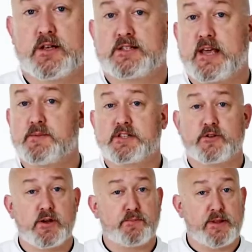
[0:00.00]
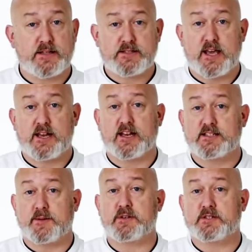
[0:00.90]
Same as the green plantain,
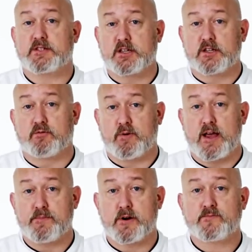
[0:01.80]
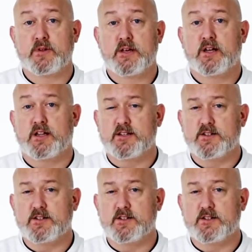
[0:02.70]
except it's just a little riper, a